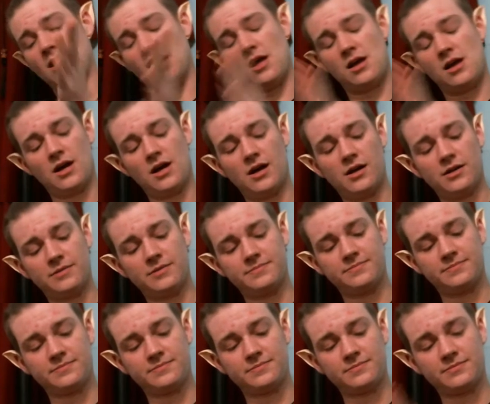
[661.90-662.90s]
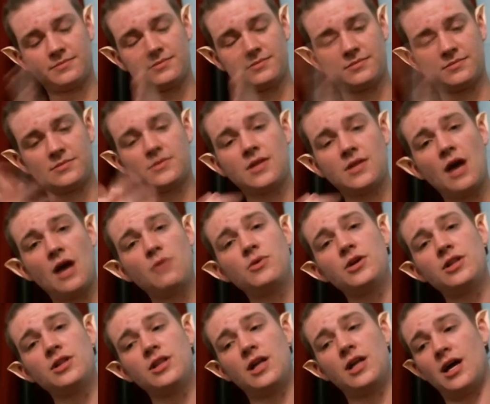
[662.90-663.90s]
I
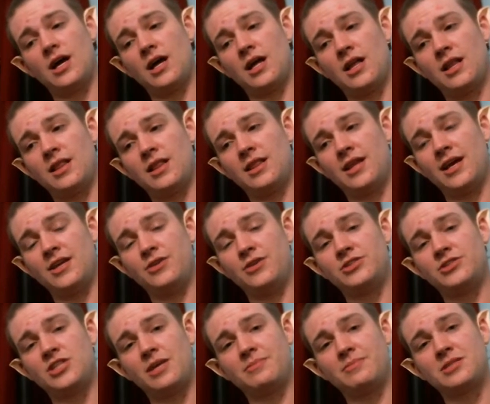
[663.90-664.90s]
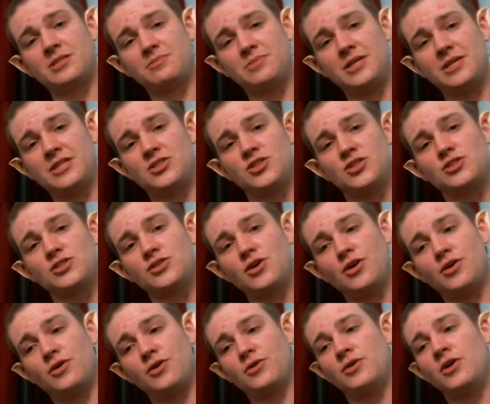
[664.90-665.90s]
will let you gems and peaches
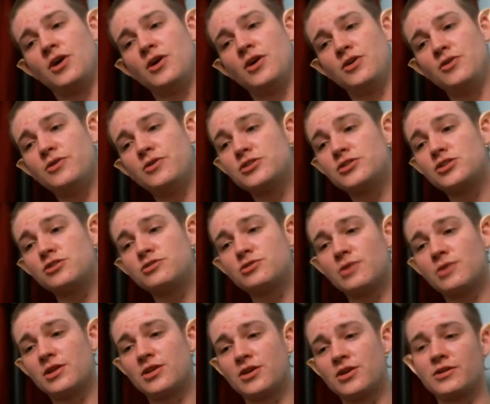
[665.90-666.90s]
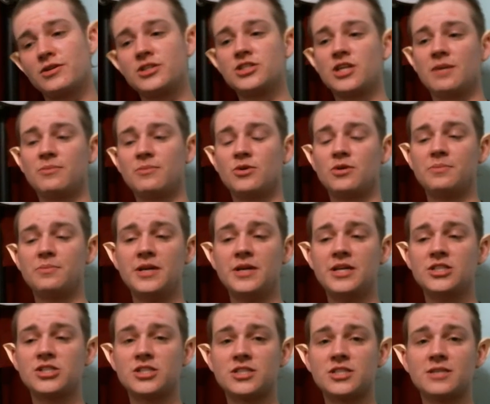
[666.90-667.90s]
go. You can choose whether you're a gem or a
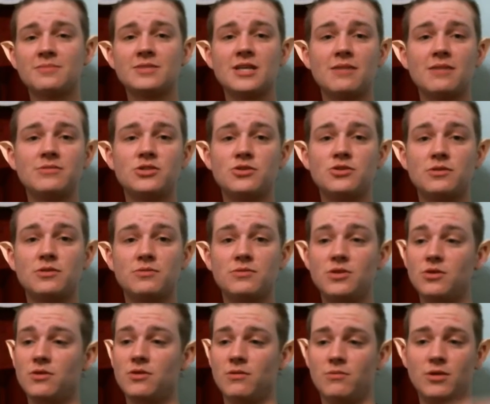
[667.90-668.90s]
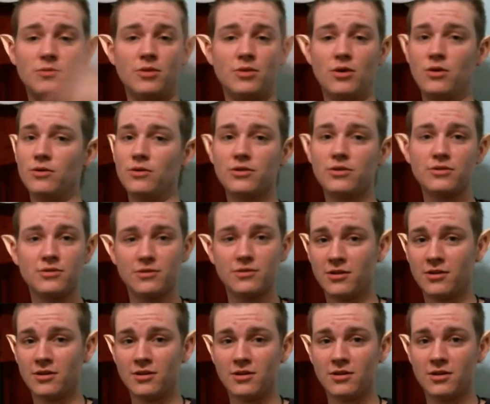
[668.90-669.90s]
peach. Sometimes you can be both.
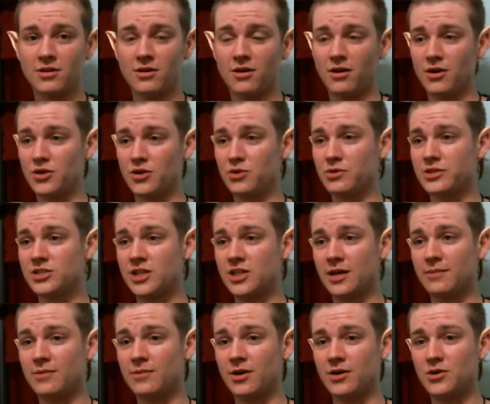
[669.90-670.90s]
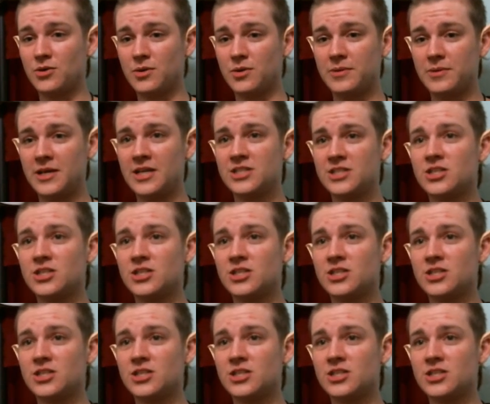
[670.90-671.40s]
Are you a gem? Are you a peach?